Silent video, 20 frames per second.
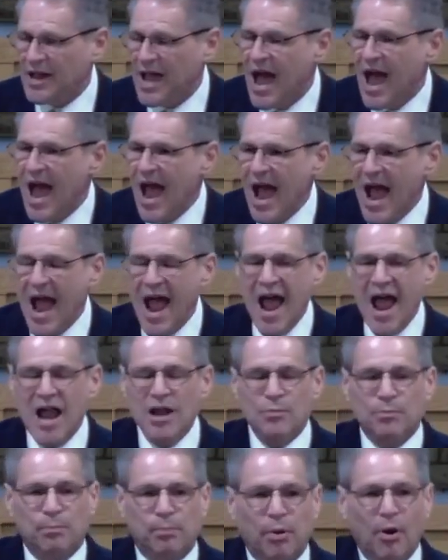and
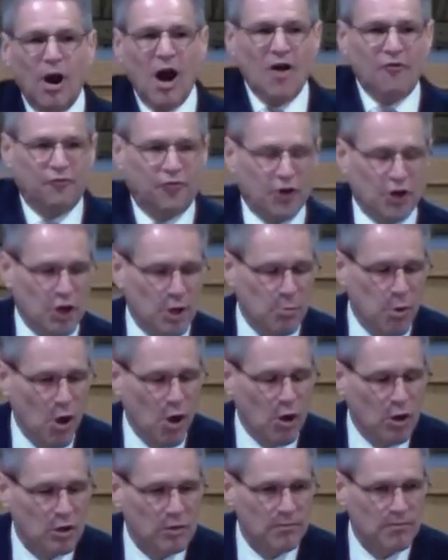
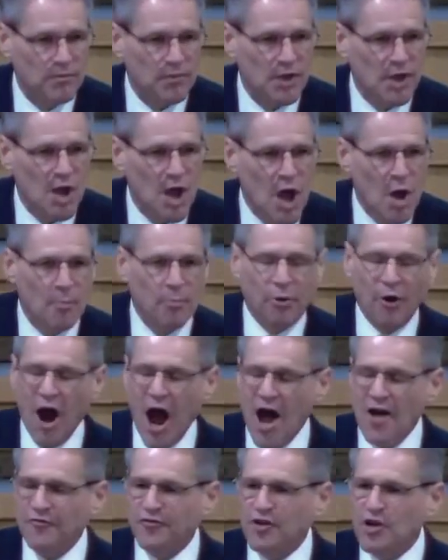profitable.
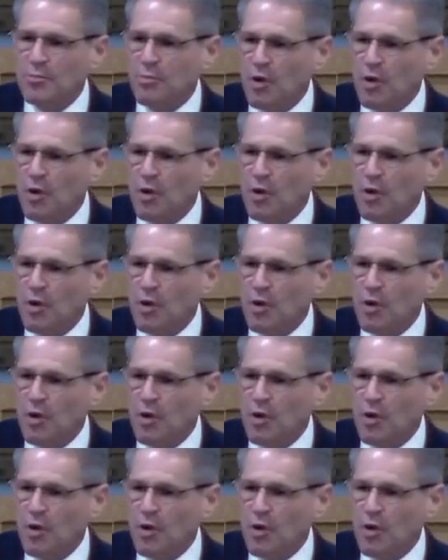Profitable